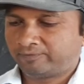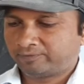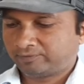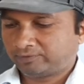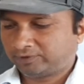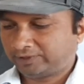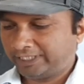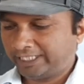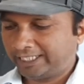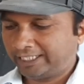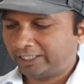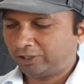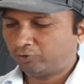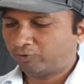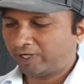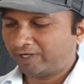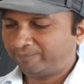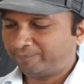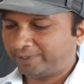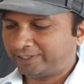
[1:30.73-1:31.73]
there
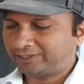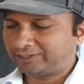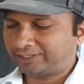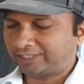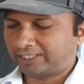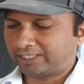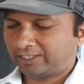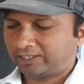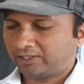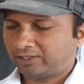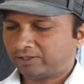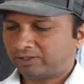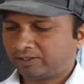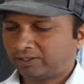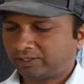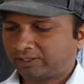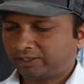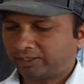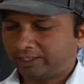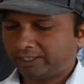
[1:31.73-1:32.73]
is one
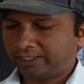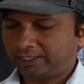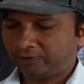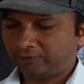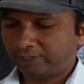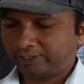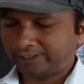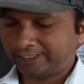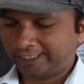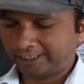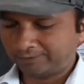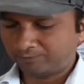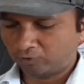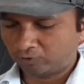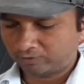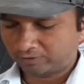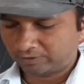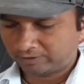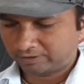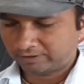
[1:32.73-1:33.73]
picture in your
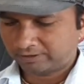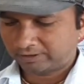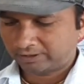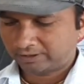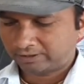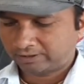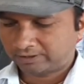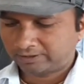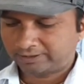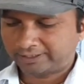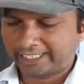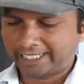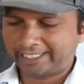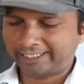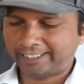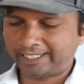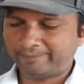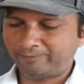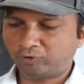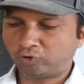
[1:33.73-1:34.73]
textbook,
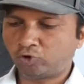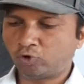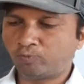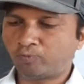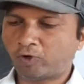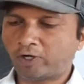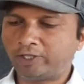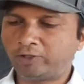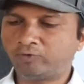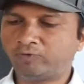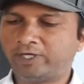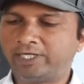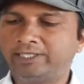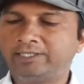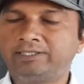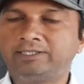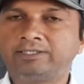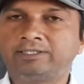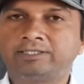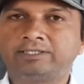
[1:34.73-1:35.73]
diagram
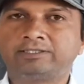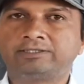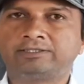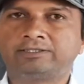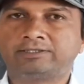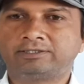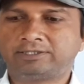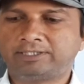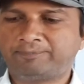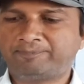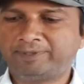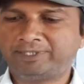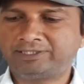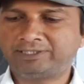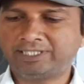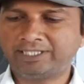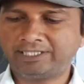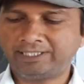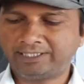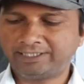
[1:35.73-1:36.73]
2.1. The
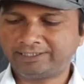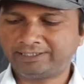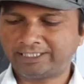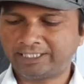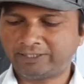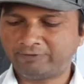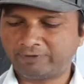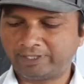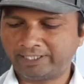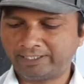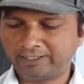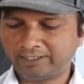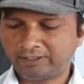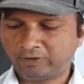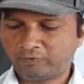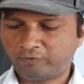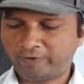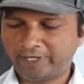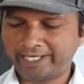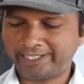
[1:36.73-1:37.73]
picture is given
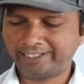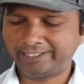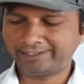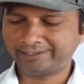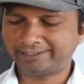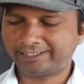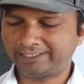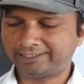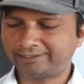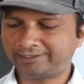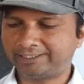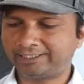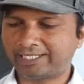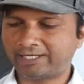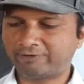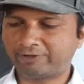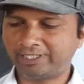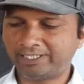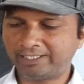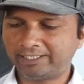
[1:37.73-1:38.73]
various things in
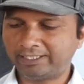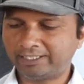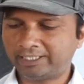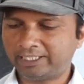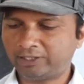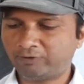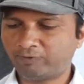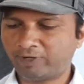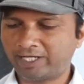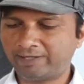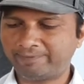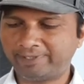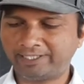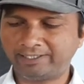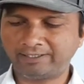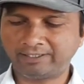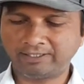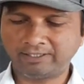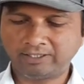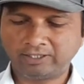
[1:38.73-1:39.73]
our
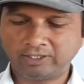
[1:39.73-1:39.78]
environment.